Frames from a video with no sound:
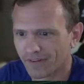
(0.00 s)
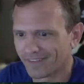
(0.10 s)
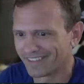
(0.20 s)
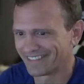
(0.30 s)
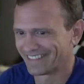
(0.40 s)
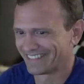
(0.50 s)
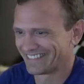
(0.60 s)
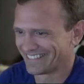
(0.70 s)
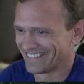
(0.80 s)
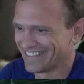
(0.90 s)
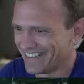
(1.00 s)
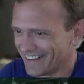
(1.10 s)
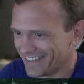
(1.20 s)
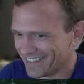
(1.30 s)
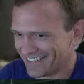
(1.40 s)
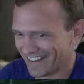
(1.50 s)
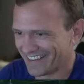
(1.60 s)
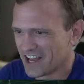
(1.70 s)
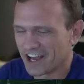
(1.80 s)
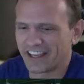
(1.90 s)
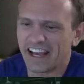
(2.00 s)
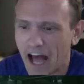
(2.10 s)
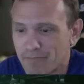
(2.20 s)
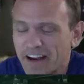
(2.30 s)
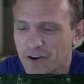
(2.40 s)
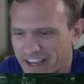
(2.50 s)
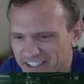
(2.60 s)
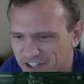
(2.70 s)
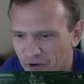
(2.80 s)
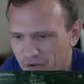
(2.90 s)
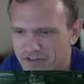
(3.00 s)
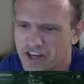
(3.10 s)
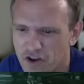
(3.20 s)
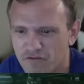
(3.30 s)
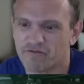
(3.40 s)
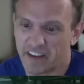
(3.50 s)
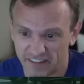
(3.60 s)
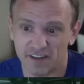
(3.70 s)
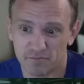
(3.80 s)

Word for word: I bet your kids don't eat with you, Philip.